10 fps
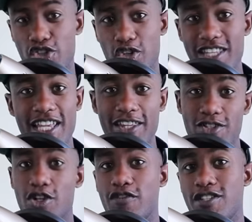A trend that
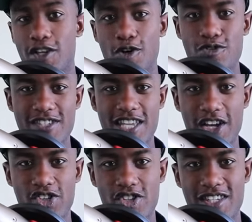deserves its own
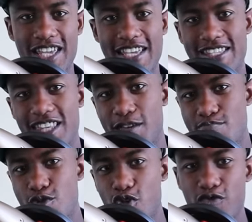section is the
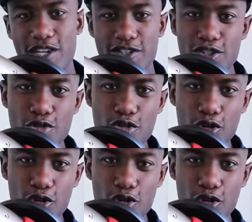movement to